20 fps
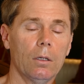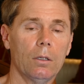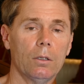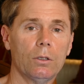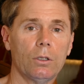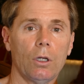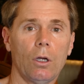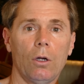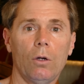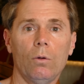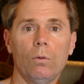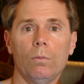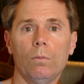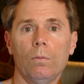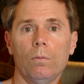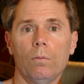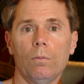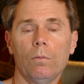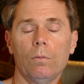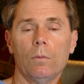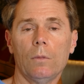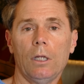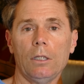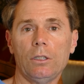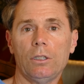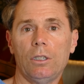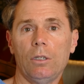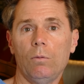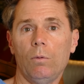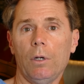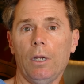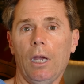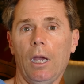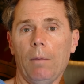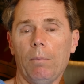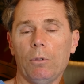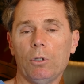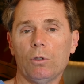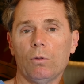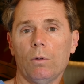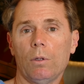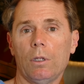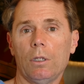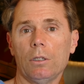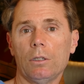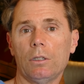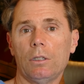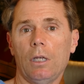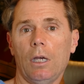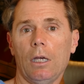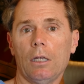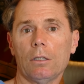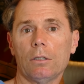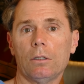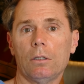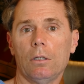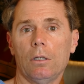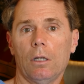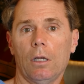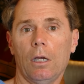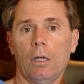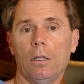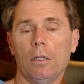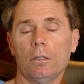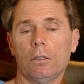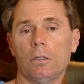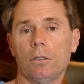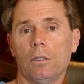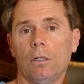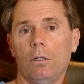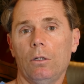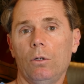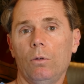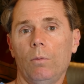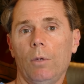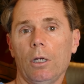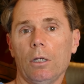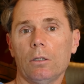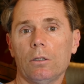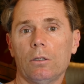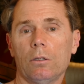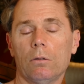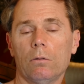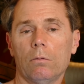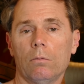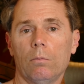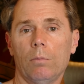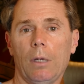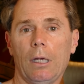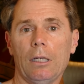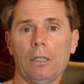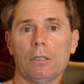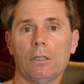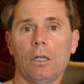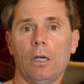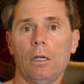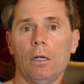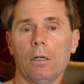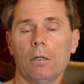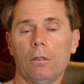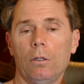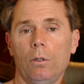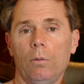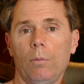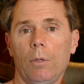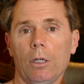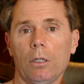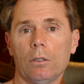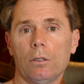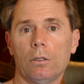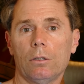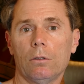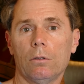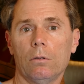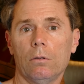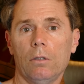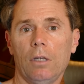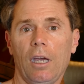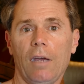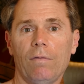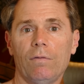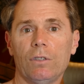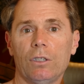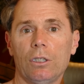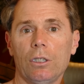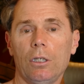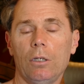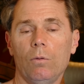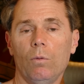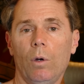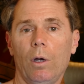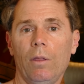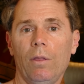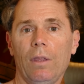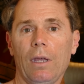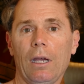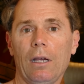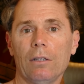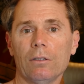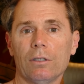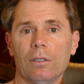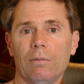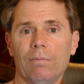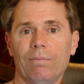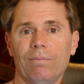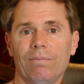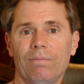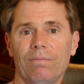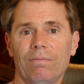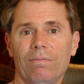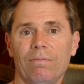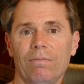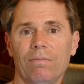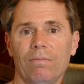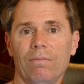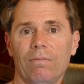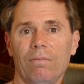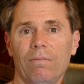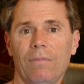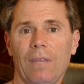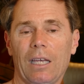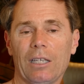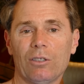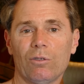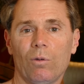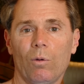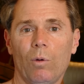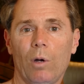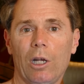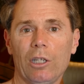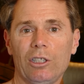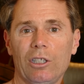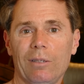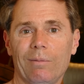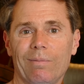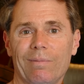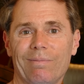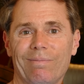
So let's see what happens with this test. Again, this is the Lumix, Panasonic Lumix FZ1000. Thanks for watching.